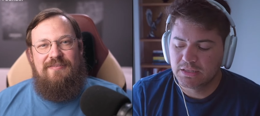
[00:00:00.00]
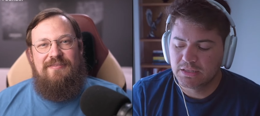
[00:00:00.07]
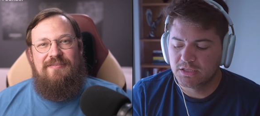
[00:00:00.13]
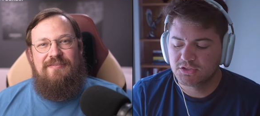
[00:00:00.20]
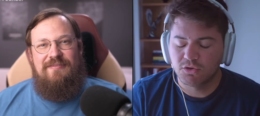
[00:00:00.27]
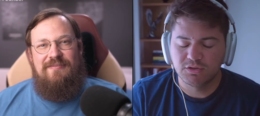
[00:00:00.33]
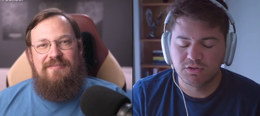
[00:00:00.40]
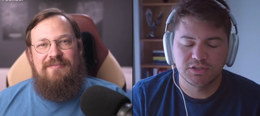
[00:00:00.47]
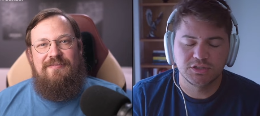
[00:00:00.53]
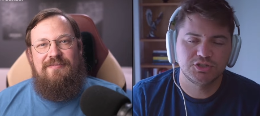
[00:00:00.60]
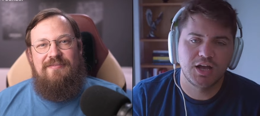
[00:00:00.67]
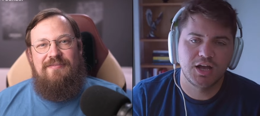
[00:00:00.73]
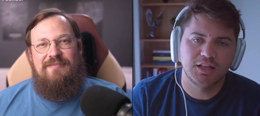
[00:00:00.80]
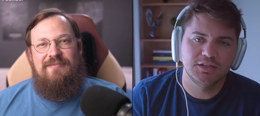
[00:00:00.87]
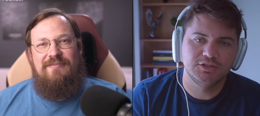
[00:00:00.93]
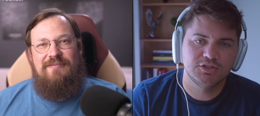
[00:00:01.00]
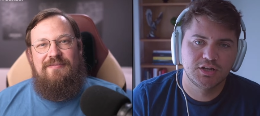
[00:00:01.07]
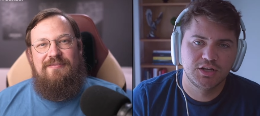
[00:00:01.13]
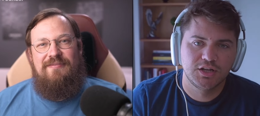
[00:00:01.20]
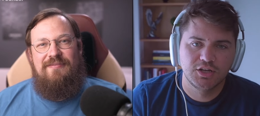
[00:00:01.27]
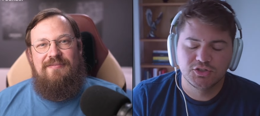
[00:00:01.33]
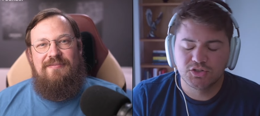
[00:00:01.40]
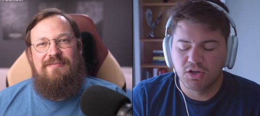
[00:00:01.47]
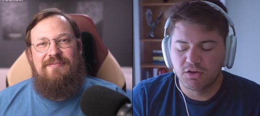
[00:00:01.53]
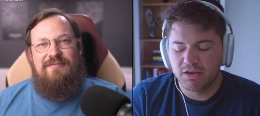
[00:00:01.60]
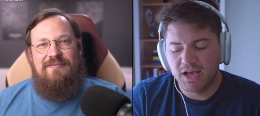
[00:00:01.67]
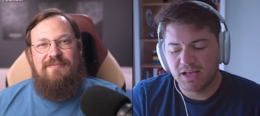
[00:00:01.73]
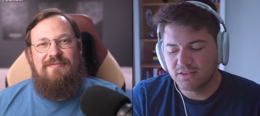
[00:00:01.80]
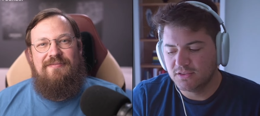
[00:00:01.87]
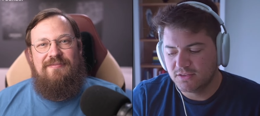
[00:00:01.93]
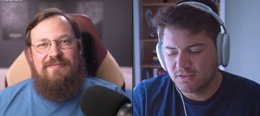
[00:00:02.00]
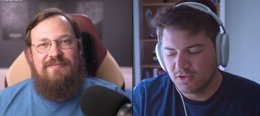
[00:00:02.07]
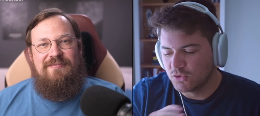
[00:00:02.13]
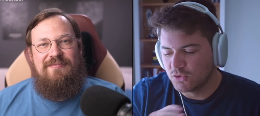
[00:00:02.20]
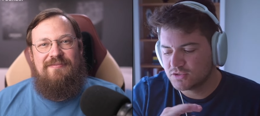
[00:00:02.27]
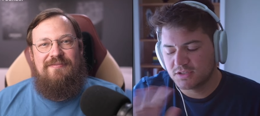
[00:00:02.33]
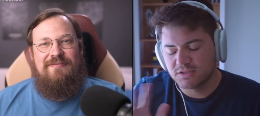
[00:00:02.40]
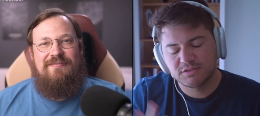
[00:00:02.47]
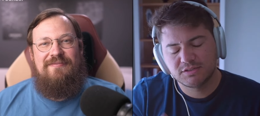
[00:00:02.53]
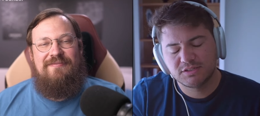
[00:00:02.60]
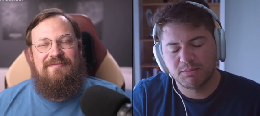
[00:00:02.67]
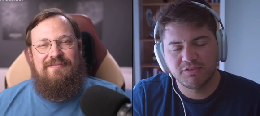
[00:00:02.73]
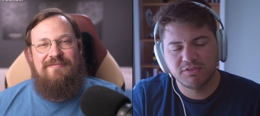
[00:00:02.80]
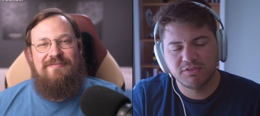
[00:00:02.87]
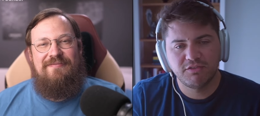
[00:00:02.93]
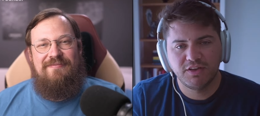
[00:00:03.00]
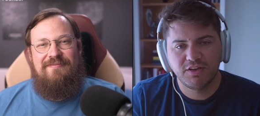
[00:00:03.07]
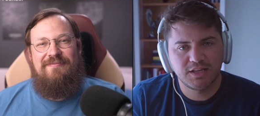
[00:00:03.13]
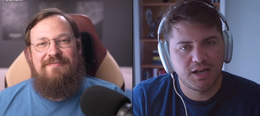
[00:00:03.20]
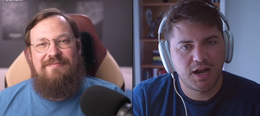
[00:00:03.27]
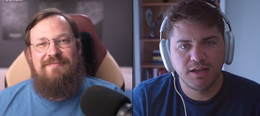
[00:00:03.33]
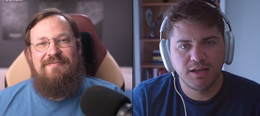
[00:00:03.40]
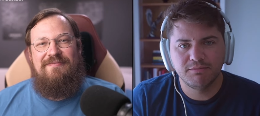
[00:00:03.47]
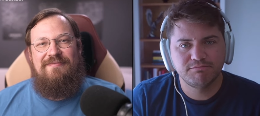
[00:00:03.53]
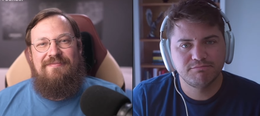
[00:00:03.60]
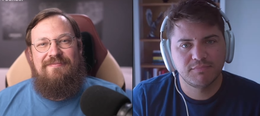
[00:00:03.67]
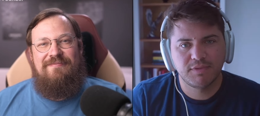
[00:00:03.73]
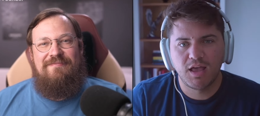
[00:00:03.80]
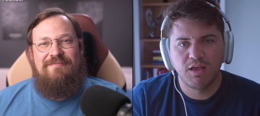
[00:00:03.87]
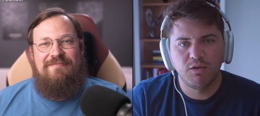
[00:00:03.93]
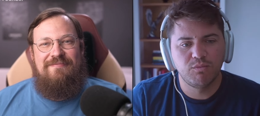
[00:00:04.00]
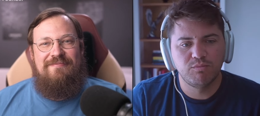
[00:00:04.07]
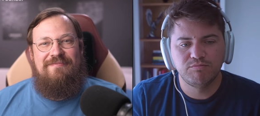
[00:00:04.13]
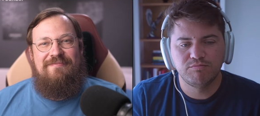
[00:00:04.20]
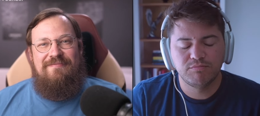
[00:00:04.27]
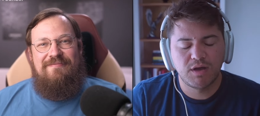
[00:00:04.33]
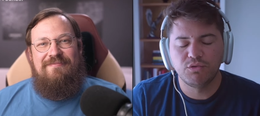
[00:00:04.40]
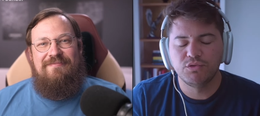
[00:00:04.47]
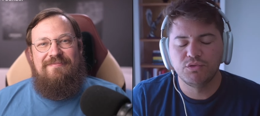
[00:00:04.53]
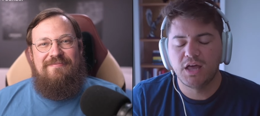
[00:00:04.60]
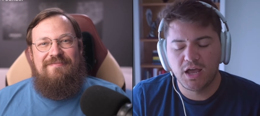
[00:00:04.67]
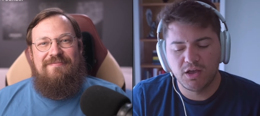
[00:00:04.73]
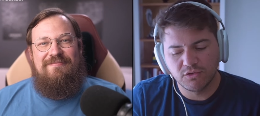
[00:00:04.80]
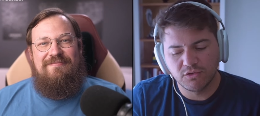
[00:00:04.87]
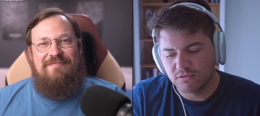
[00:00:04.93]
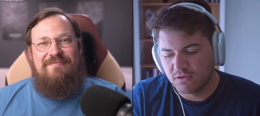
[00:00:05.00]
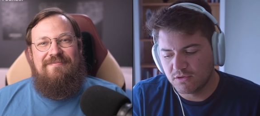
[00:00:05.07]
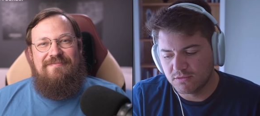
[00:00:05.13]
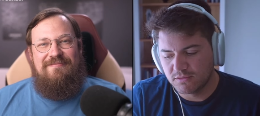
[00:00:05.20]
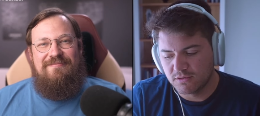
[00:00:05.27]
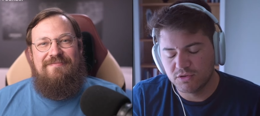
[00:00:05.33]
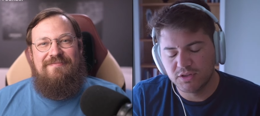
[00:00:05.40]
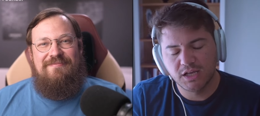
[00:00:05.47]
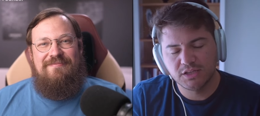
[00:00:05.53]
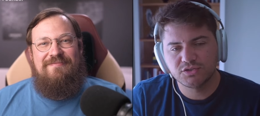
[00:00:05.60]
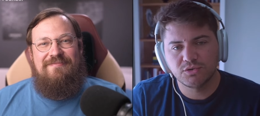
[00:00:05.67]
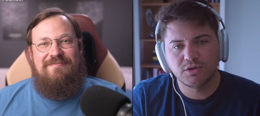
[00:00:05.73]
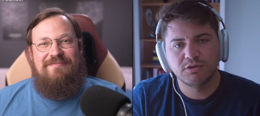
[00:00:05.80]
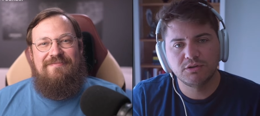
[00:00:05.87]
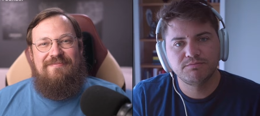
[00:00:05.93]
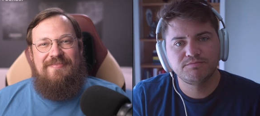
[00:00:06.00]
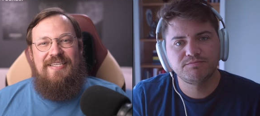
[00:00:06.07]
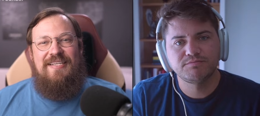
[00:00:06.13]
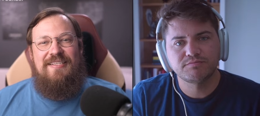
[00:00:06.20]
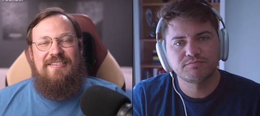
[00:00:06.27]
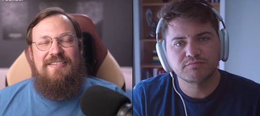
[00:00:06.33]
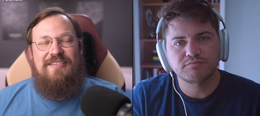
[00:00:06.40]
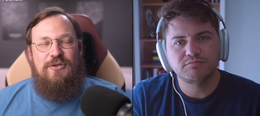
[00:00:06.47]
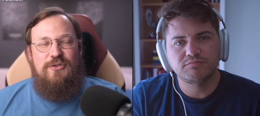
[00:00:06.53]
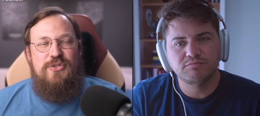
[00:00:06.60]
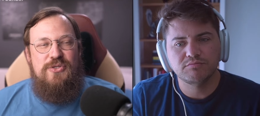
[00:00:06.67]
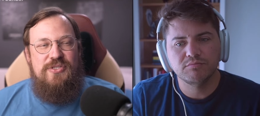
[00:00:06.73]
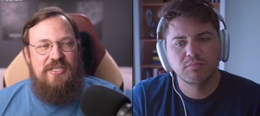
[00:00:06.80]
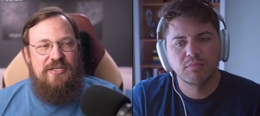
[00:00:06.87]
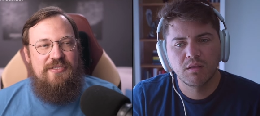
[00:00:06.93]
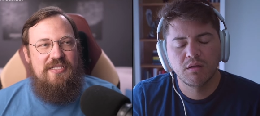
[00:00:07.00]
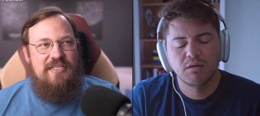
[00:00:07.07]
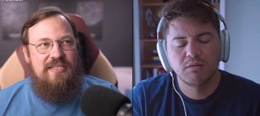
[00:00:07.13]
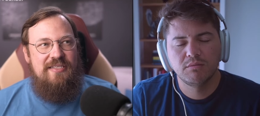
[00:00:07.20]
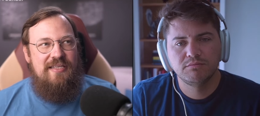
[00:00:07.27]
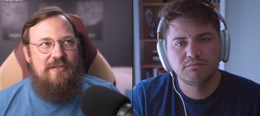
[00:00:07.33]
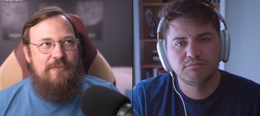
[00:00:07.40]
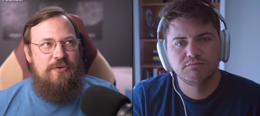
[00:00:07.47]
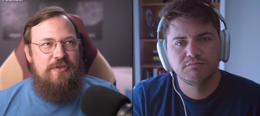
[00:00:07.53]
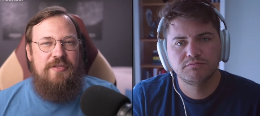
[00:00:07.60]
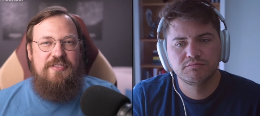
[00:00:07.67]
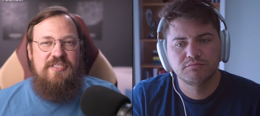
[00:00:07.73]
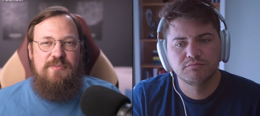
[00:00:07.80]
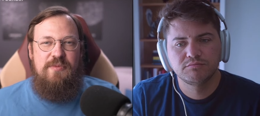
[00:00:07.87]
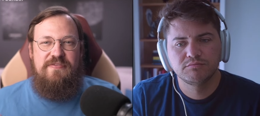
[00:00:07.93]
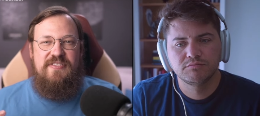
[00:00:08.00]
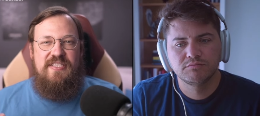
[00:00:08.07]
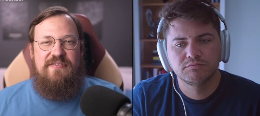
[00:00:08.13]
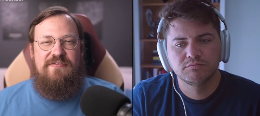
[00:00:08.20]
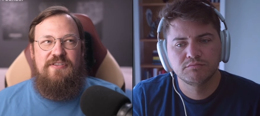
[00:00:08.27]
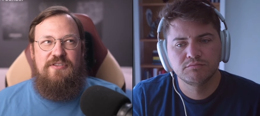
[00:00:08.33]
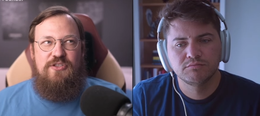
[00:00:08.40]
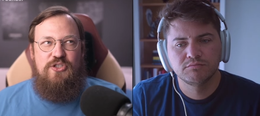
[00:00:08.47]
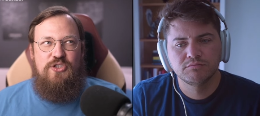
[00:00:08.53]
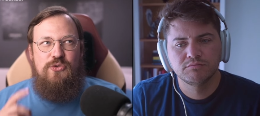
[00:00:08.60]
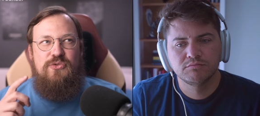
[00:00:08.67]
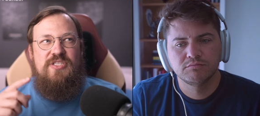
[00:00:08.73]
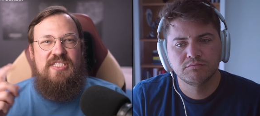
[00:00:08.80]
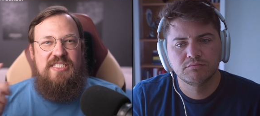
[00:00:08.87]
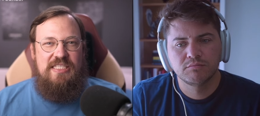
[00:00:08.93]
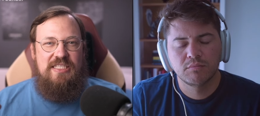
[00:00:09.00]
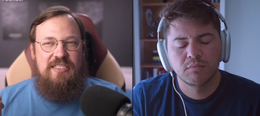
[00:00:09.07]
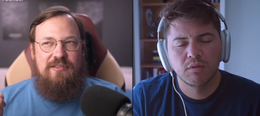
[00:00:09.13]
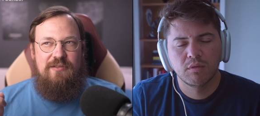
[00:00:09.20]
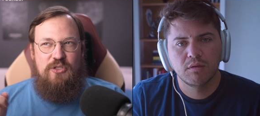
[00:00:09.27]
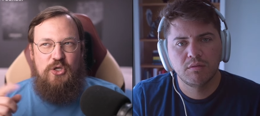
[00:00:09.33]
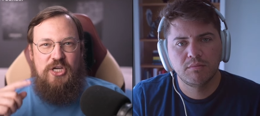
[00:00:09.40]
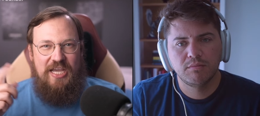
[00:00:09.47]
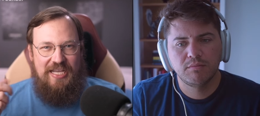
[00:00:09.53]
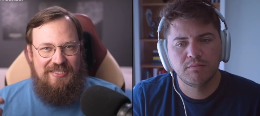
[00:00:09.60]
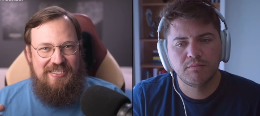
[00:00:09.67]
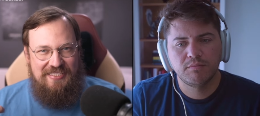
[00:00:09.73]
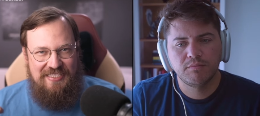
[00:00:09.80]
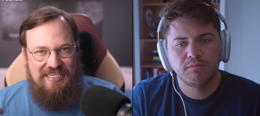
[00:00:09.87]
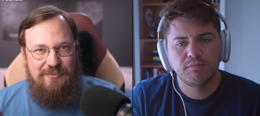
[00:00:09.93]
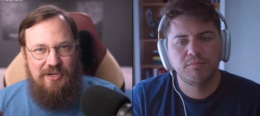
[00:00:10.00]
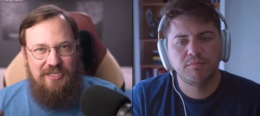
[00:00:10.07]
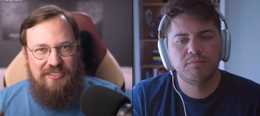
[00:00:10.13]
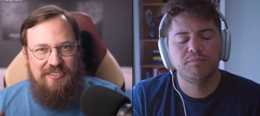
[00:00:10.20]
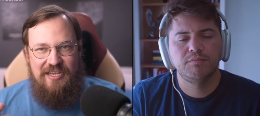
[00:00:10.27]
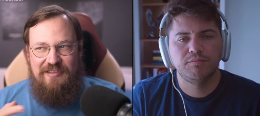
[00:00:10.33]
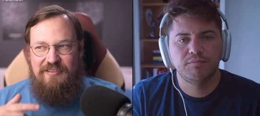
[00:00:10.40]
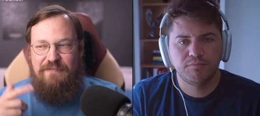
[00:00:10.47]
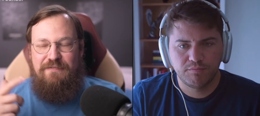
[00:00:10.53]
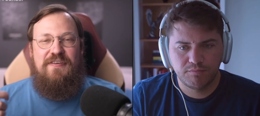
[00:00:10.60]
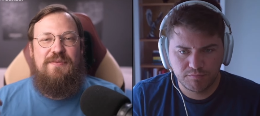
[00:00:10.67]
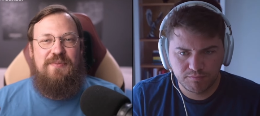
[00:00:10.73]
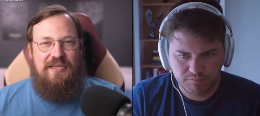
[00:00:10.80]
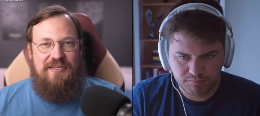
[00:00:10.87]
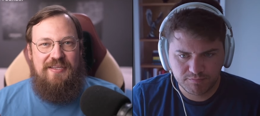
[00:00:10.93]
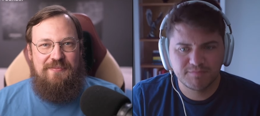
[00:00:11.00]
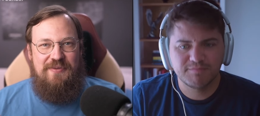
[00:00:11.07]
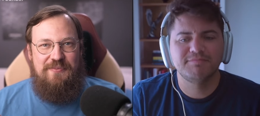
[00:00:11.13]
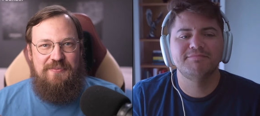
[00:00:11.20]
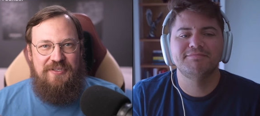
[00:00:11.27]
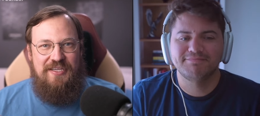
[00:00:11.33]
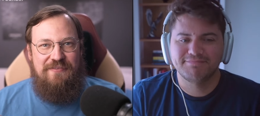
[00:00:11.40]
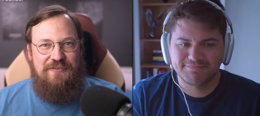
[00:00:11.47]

Speaker 1: always the challenge. So yeah, those are some of the things that I I I'll die on on that sort.
Speaker 2: Yeah, it also sounds like that with a team of seven, you still look at these emails, at the feedback that people give